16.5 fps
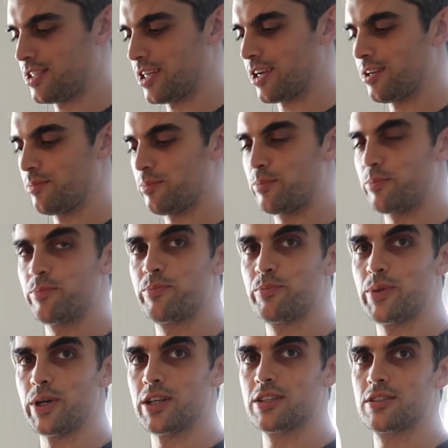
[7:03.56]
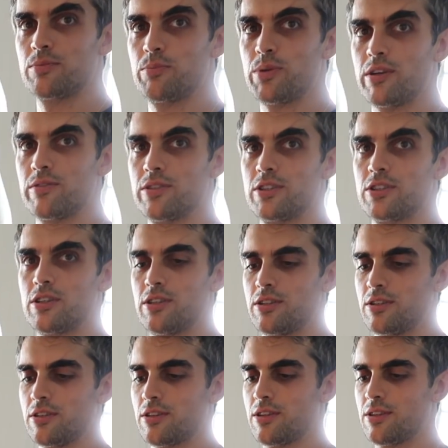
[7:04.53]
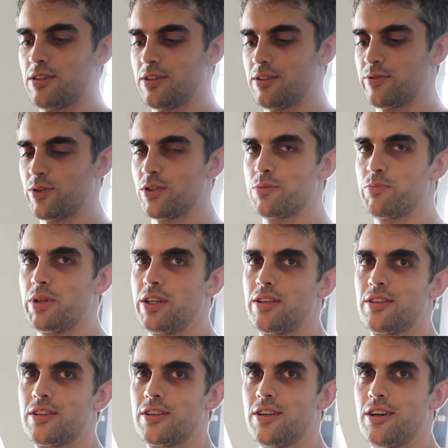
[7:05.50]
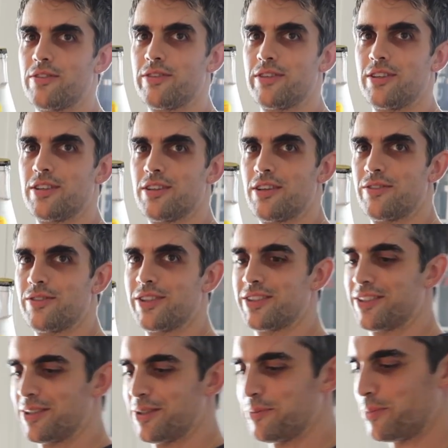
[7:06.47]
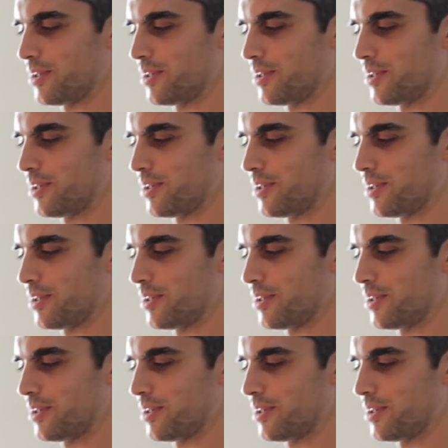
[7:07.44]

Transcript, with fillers: second best beverage on earth, the first being coffee, obviously,